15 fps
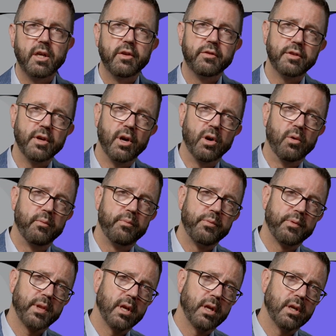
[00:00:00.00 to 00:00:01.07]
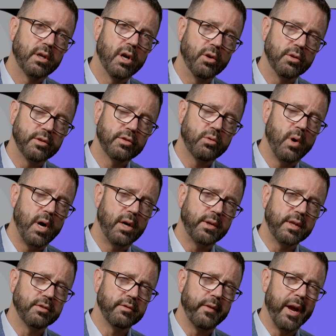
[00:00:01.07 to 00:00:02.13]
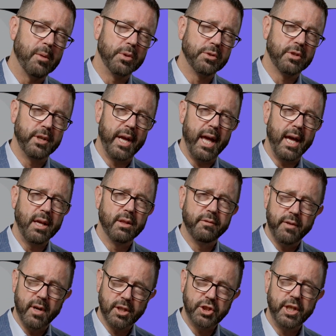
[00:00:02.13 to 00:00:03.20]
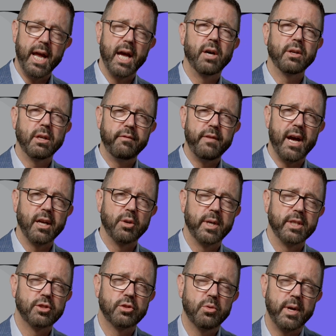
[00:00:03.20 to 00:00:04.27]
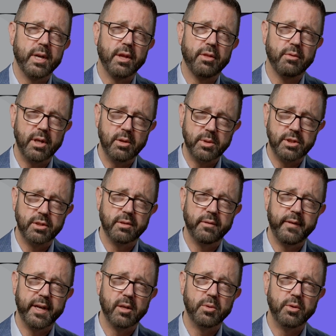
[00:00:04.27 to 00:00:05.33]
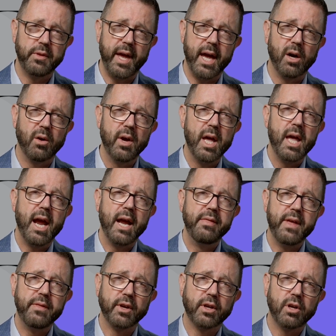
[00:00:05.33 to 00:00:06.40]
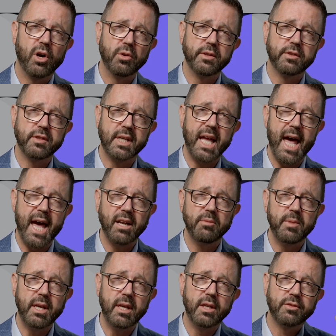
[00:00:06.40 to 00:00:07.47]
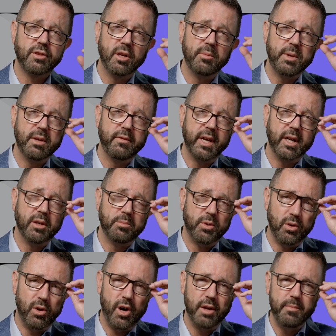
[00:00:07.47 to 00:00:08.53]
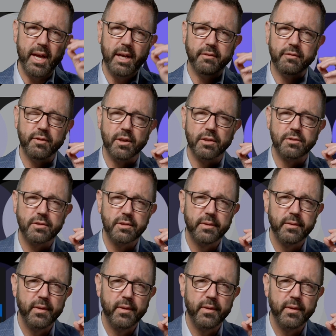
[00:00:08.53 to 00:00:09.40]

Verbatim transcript: So Codeless quality is available today, the functionality in Value Edge 23, which is available now, and then the Codeless Academy is going to be available on May 1st.